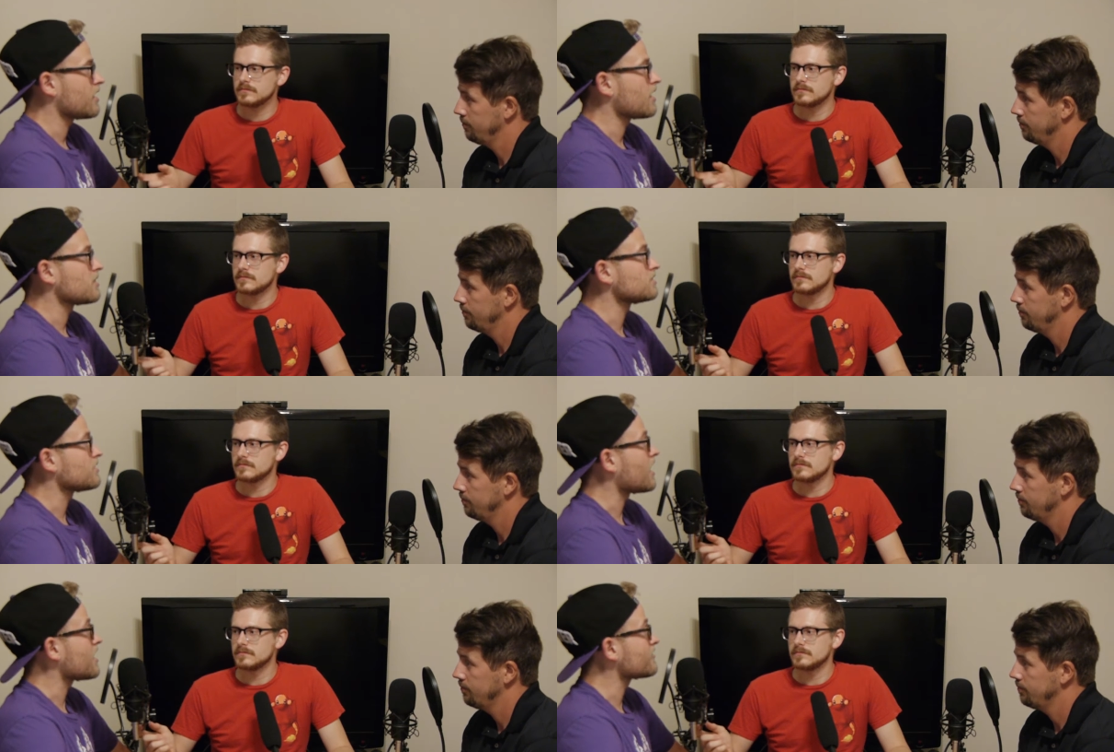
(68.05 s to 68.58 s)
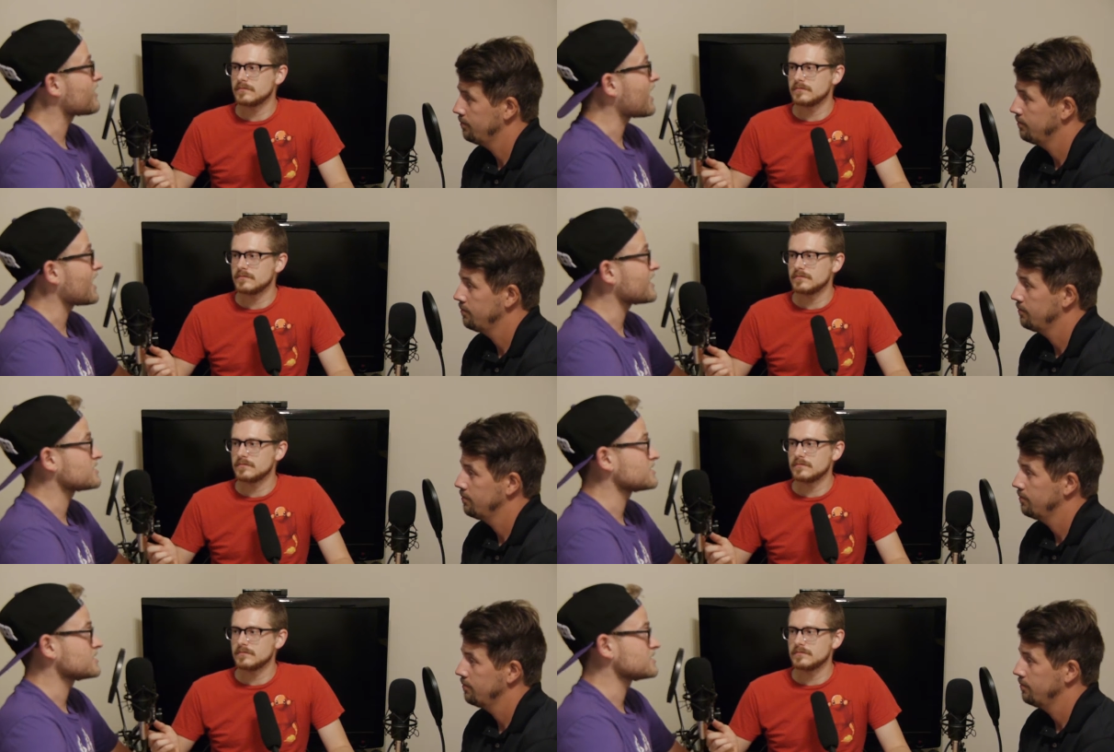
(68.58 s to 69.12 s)
Speaker 1: A lot of
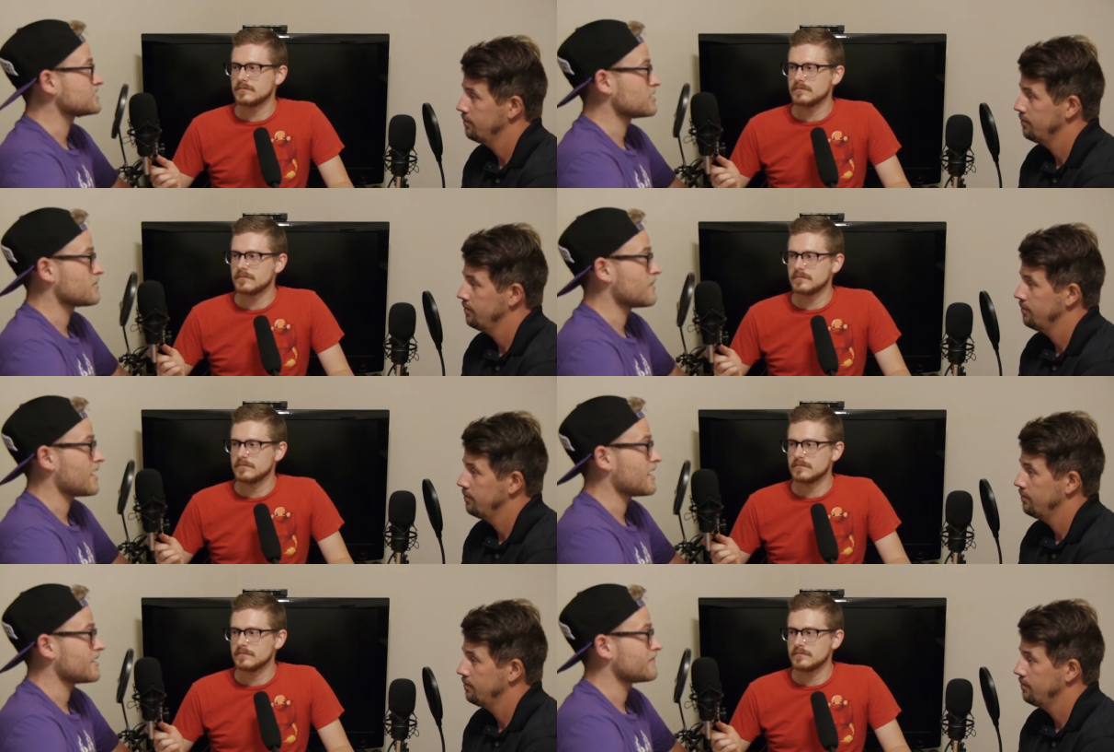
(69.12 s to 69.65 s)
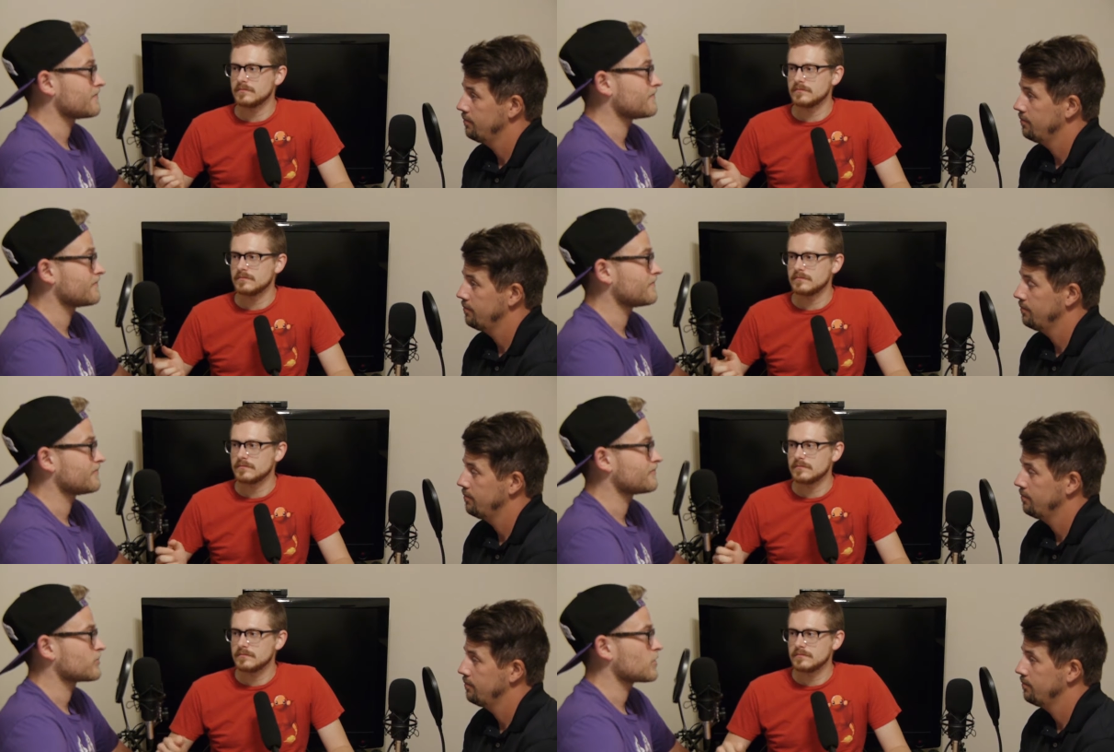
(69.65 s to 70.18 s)
Ghastlies nearby
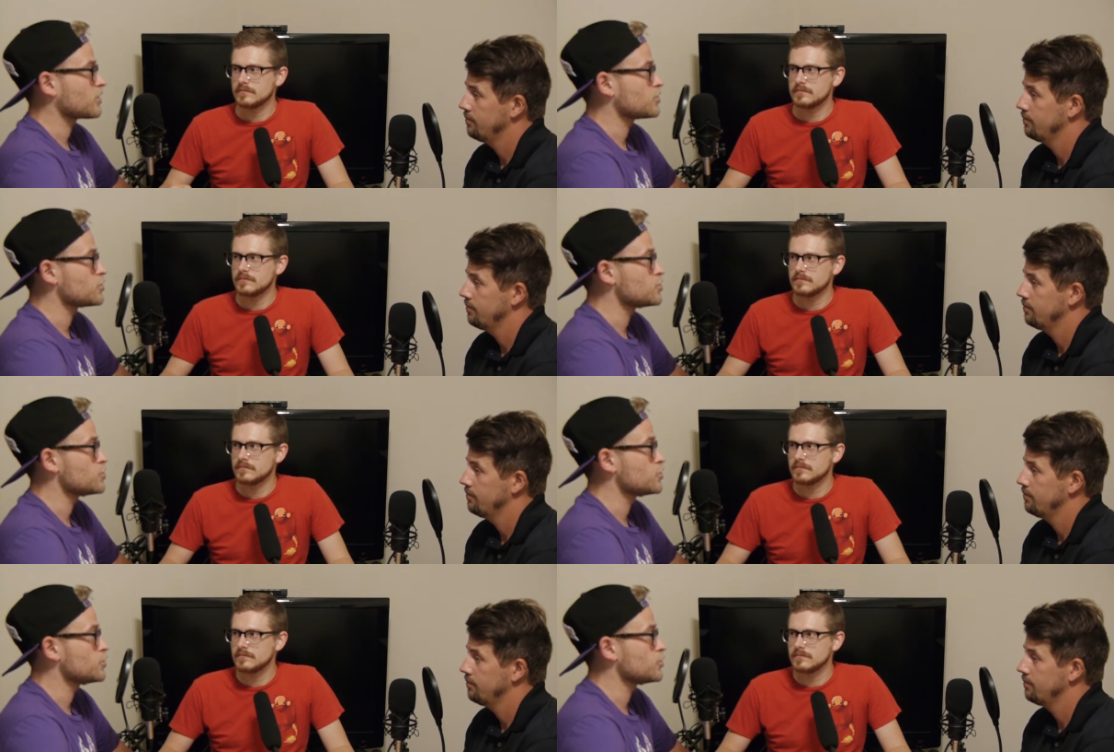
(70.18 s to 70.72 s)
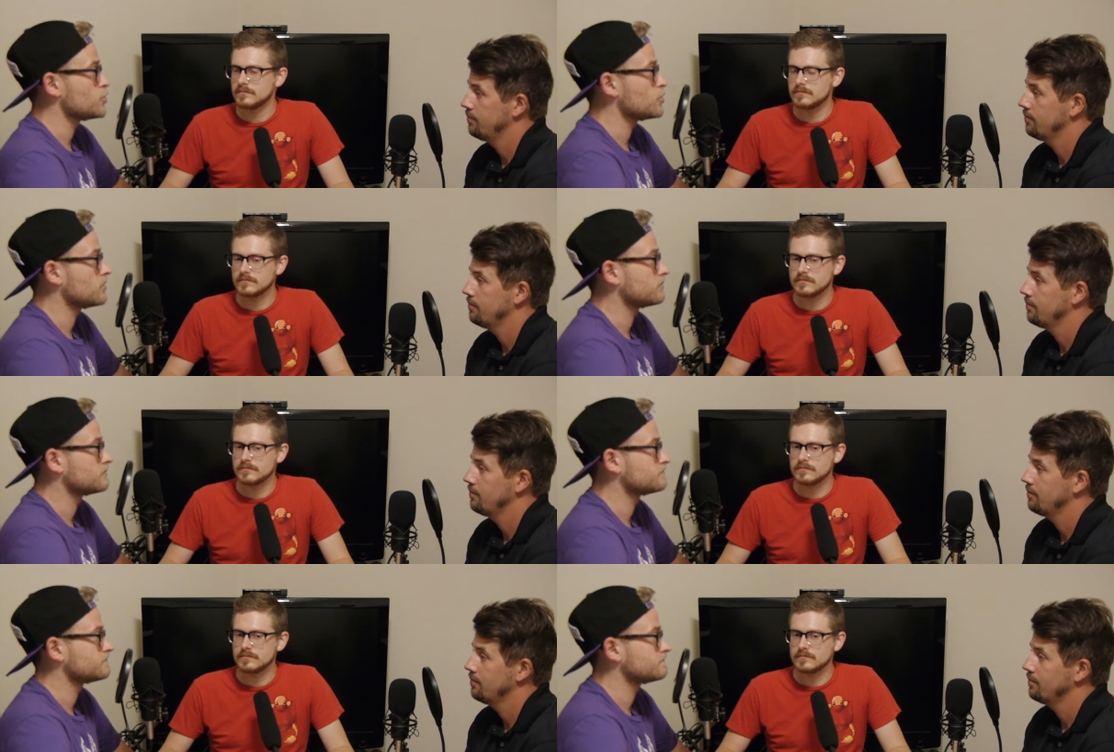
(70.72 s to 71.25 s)
who
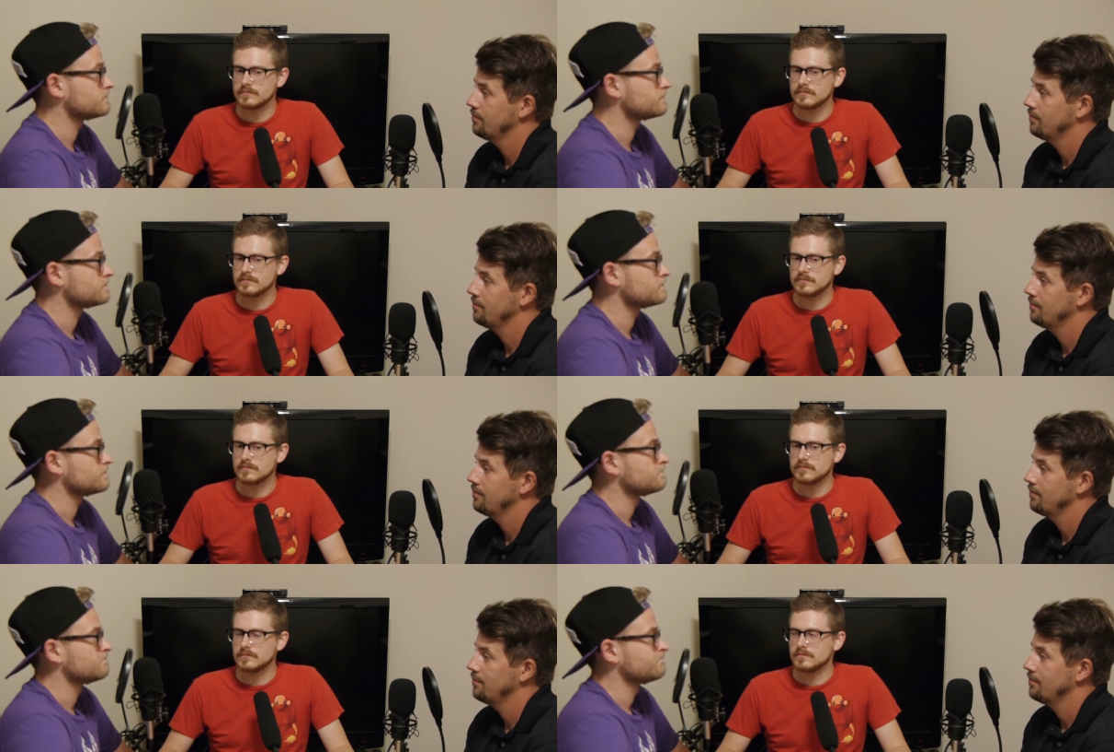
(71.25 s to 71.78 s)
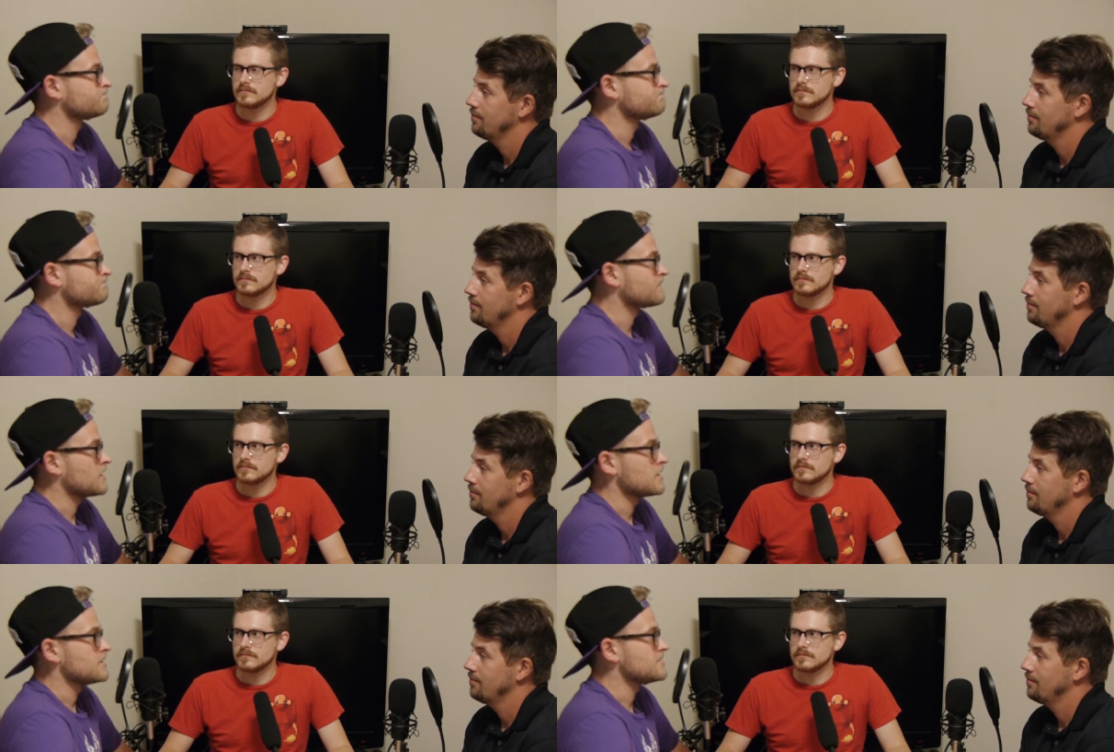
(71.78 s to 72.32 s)

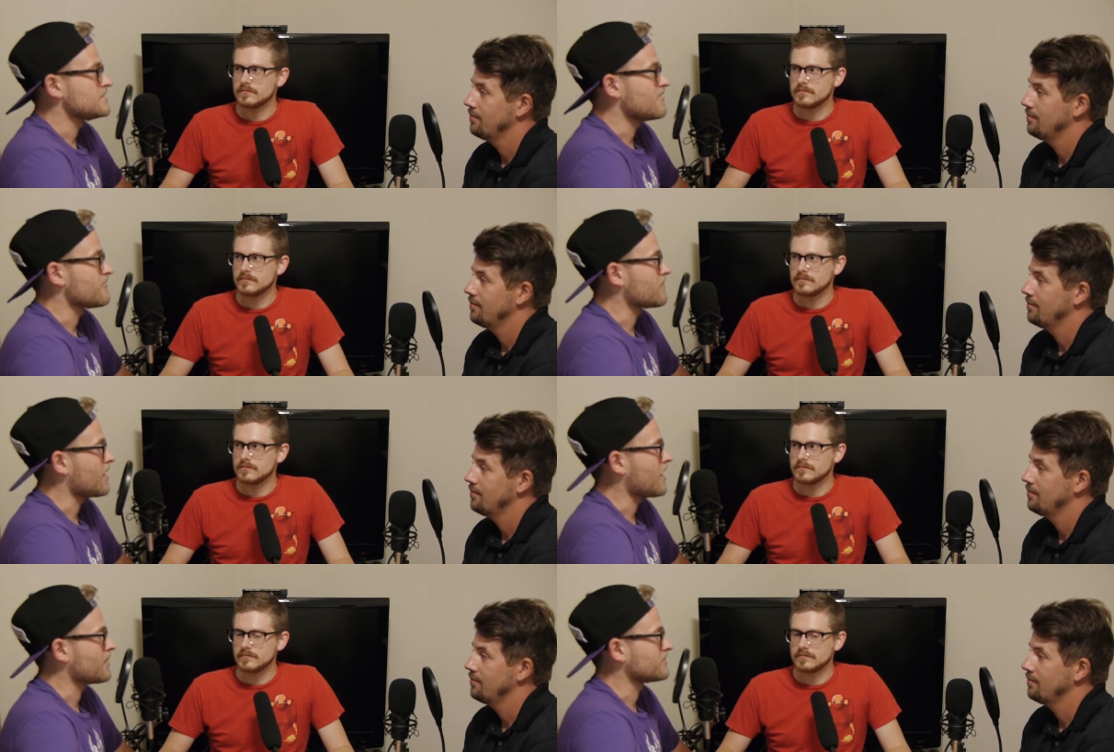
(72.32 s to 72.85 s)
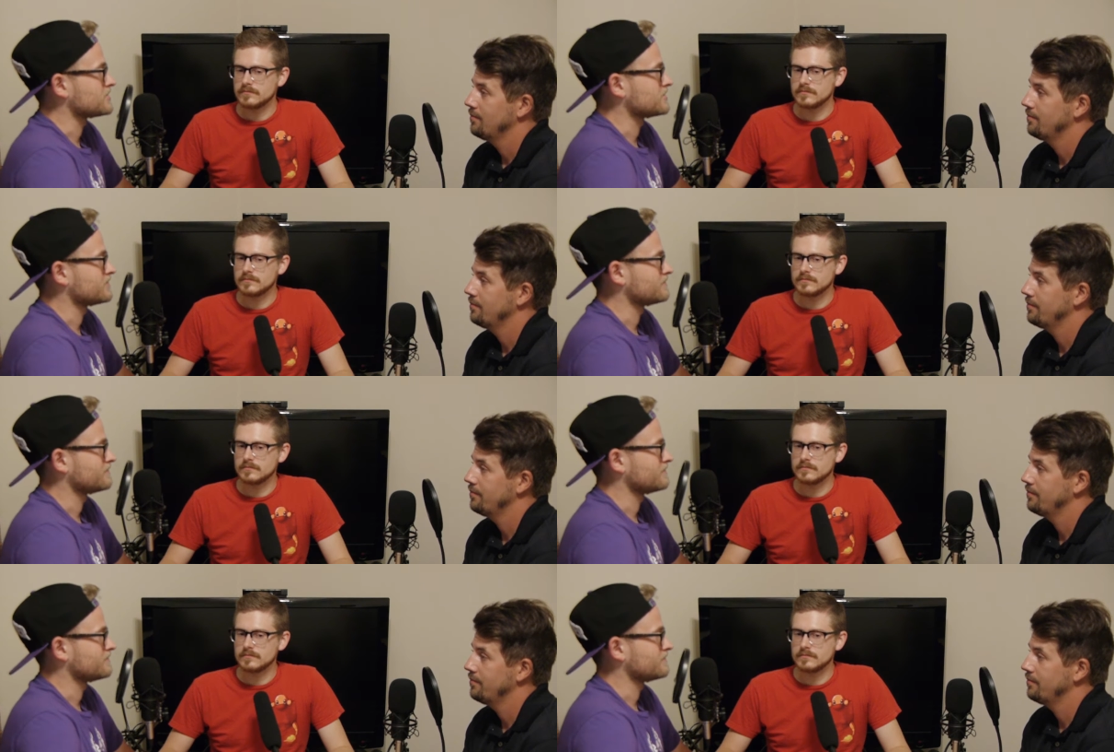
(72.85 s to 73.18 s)
never popped.